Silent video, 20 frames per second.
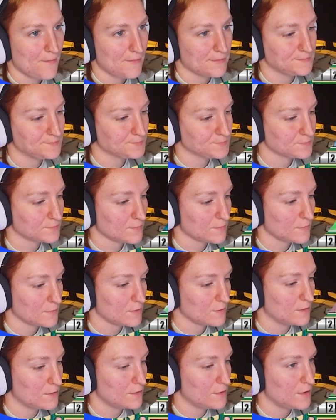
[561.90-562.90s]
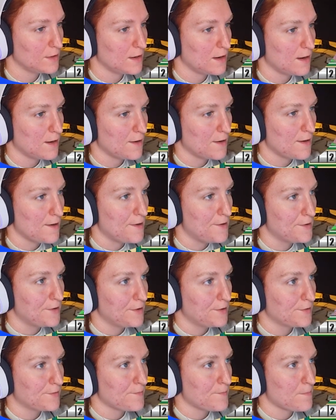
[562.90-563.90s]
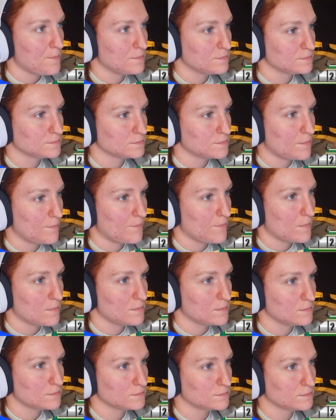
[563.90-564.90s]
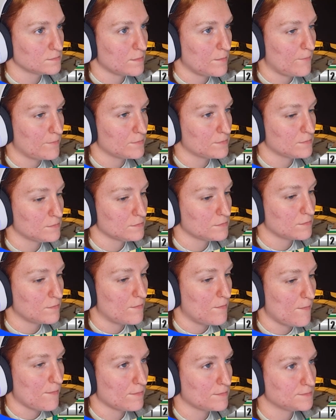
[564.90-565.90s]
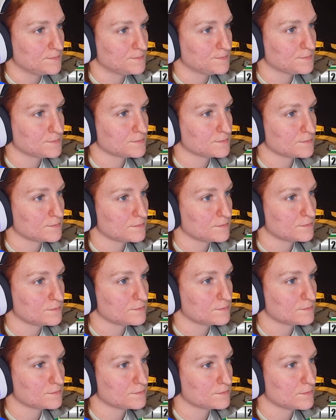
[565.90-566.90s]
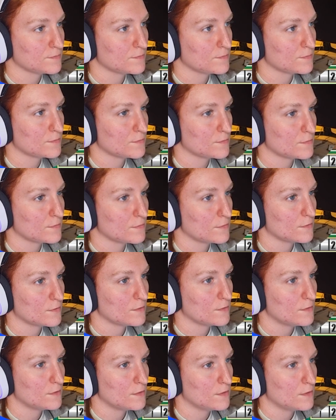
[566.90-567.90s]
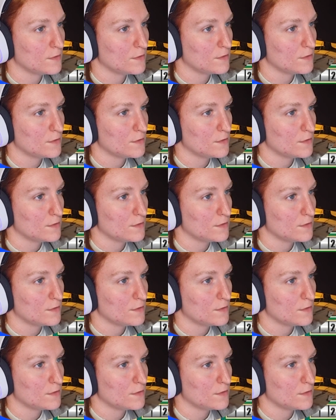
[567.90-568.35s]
(silence)